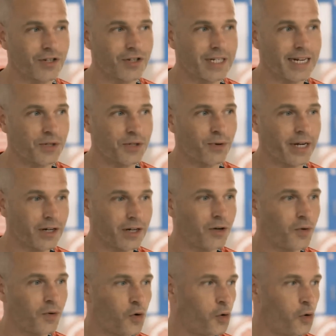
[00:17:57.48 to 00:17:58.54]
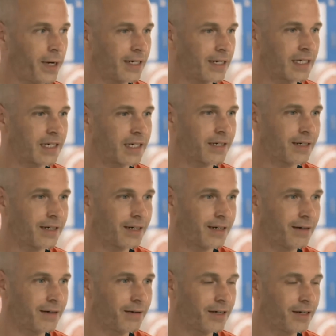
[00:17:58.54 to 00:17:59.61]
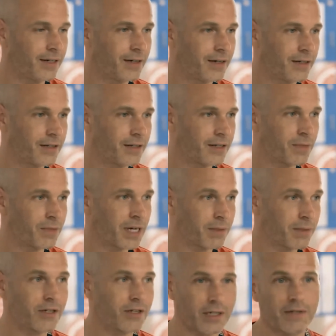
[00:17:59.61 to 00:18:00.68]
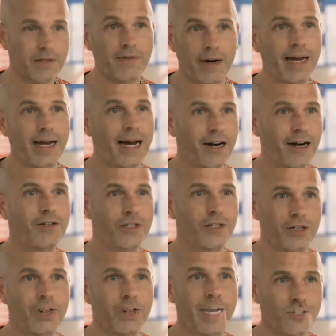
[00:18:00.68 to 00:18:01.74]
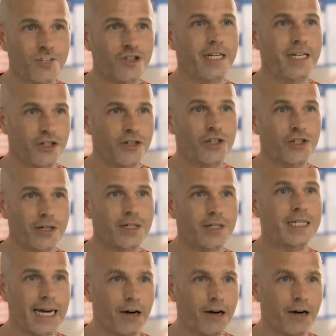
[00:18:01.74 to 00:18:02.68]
there's days where you go home and sometimes it's very hard to actually just shut